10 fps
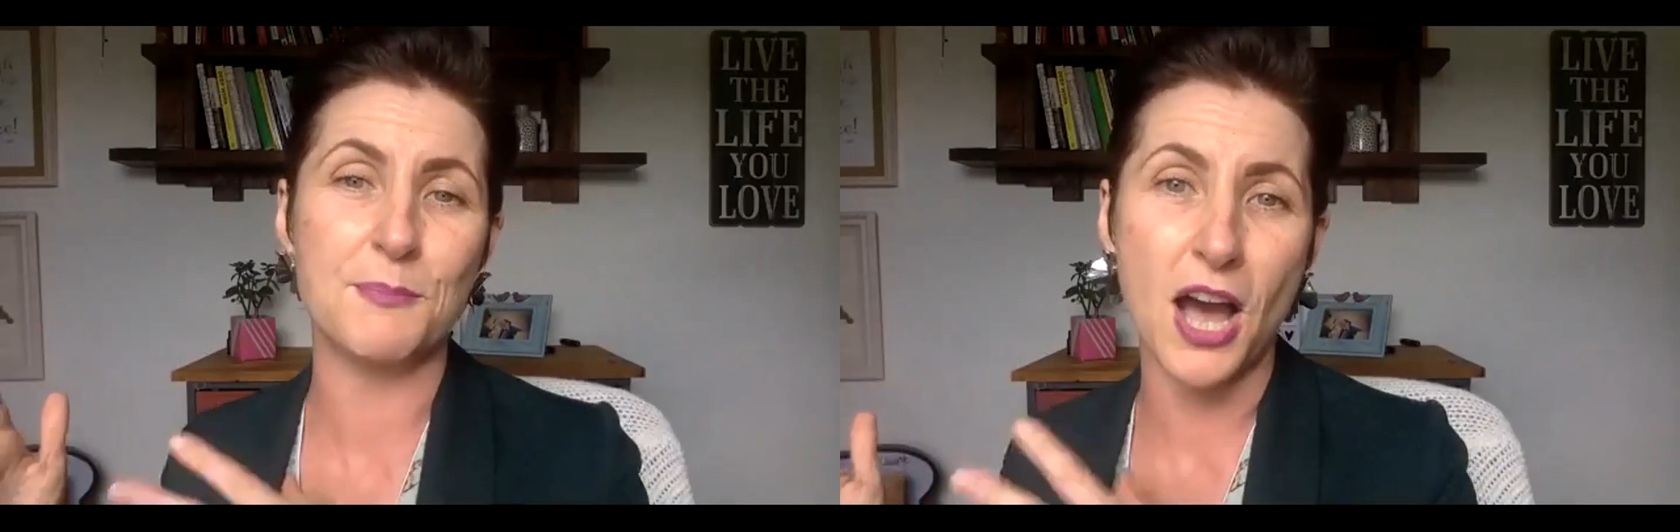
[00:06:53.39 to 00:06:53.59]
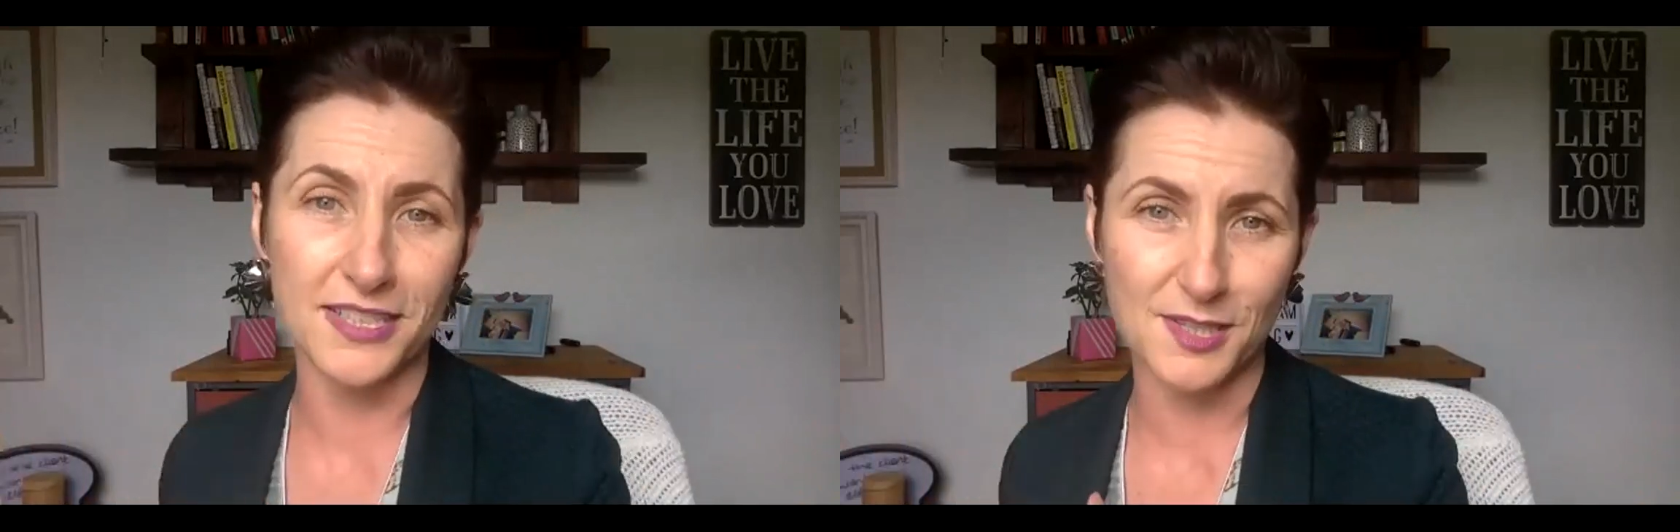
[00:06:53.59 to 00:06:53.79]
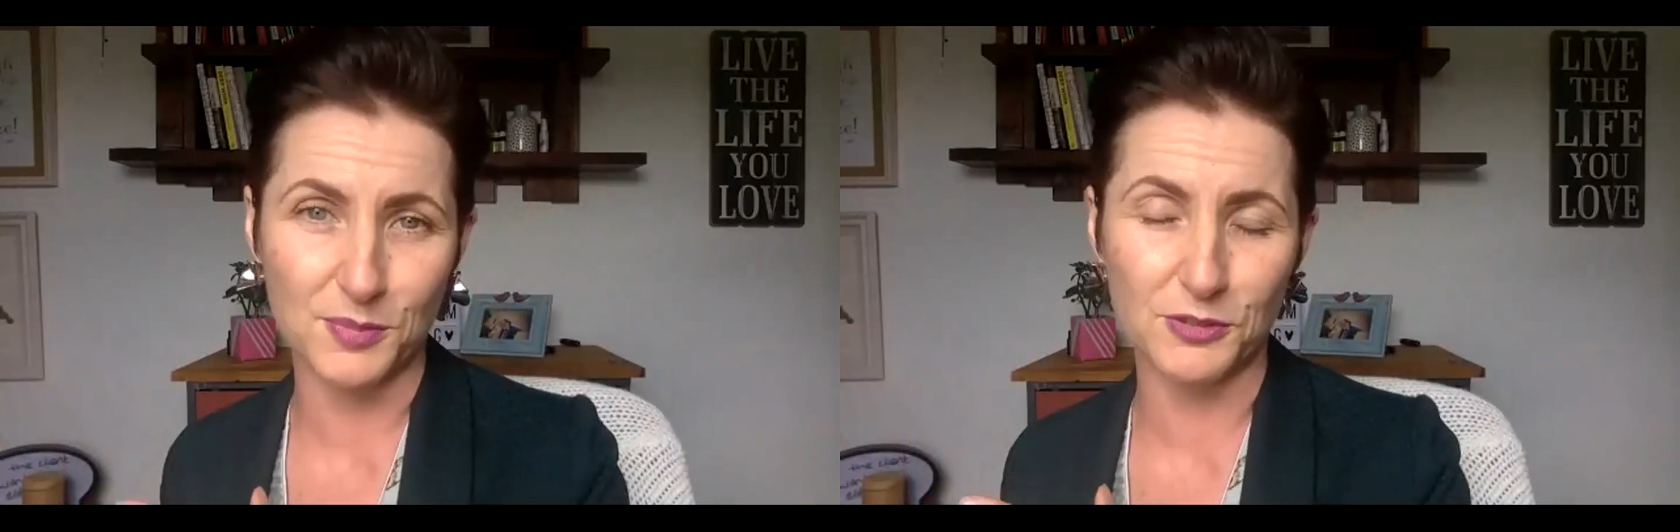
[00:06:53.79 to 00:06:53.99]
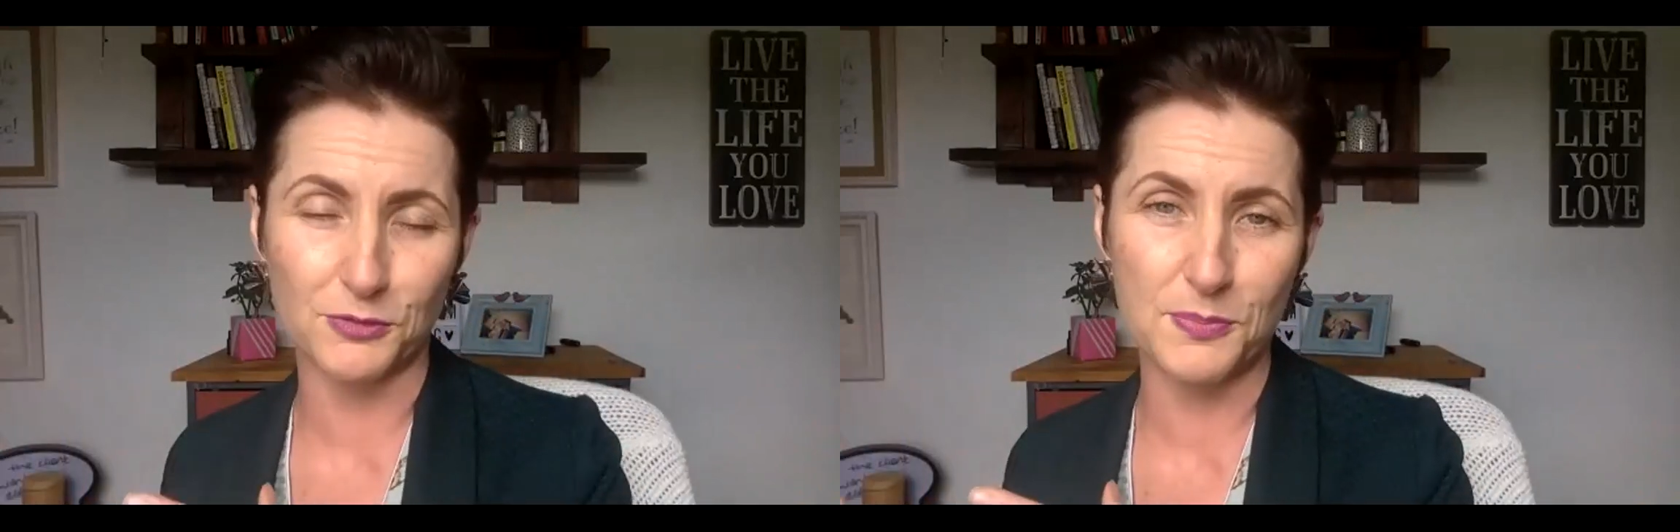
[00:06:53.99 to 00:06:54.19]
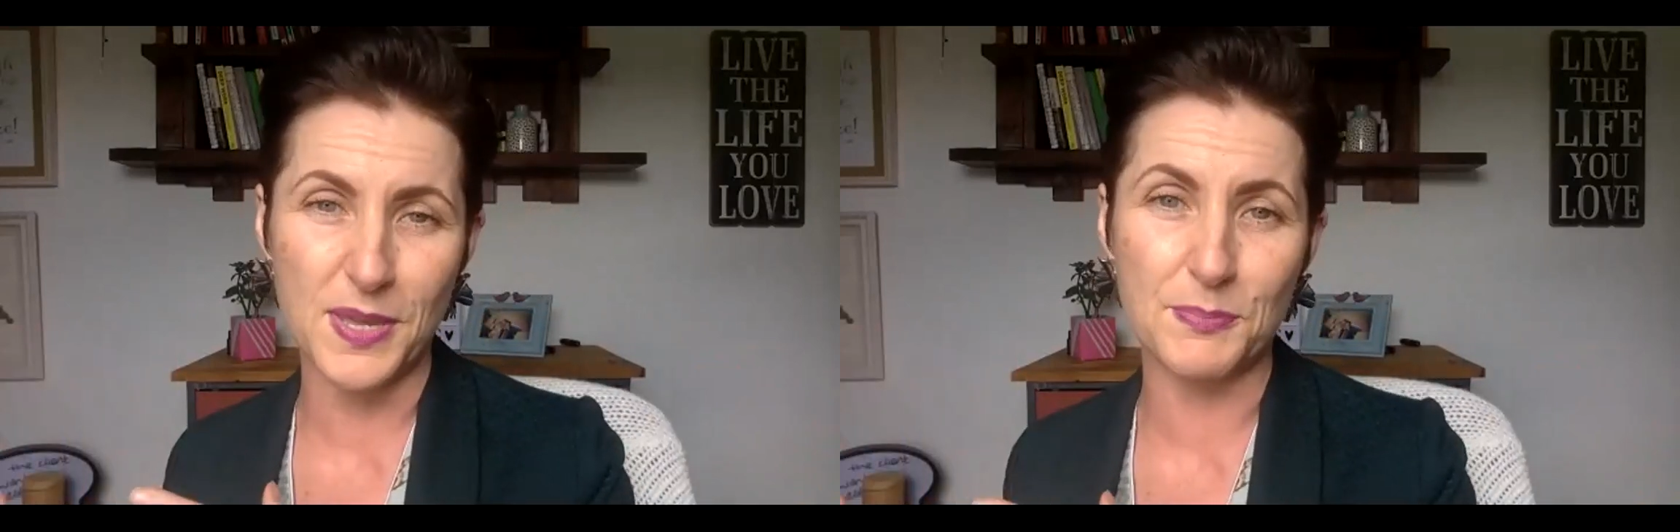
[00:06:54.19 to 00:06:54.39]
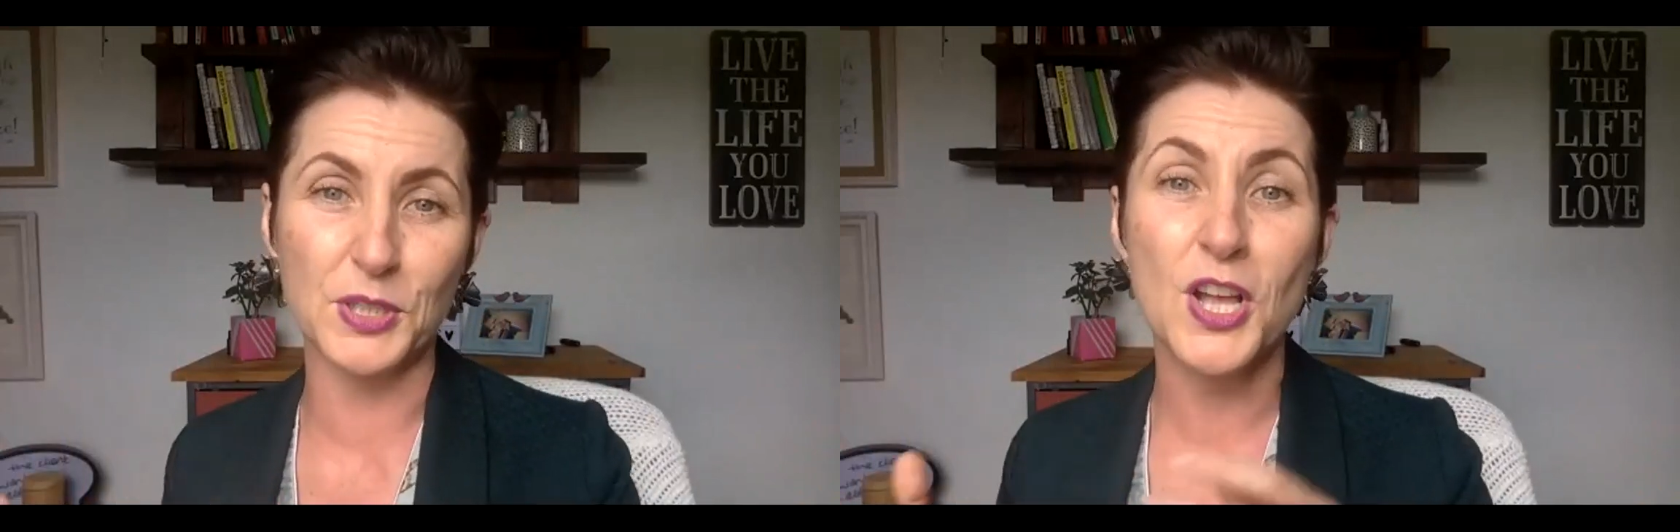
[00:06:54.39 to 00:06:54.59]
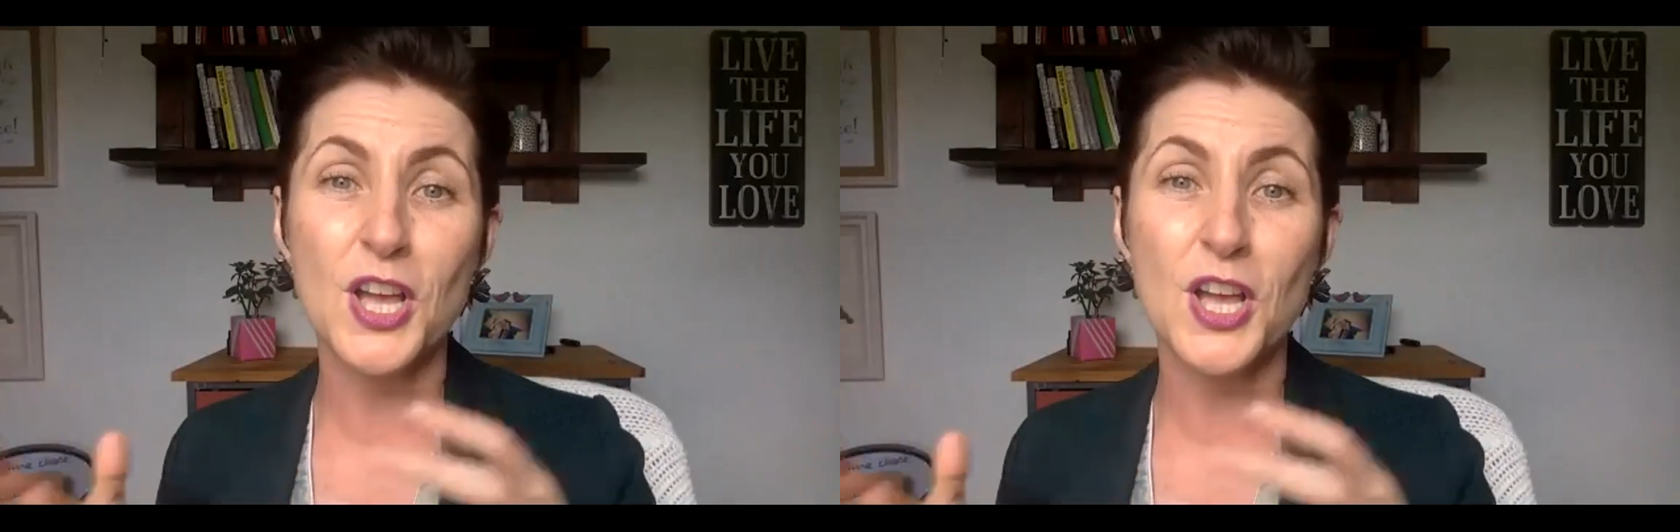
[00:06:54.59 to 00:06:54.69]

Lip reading: possible for people,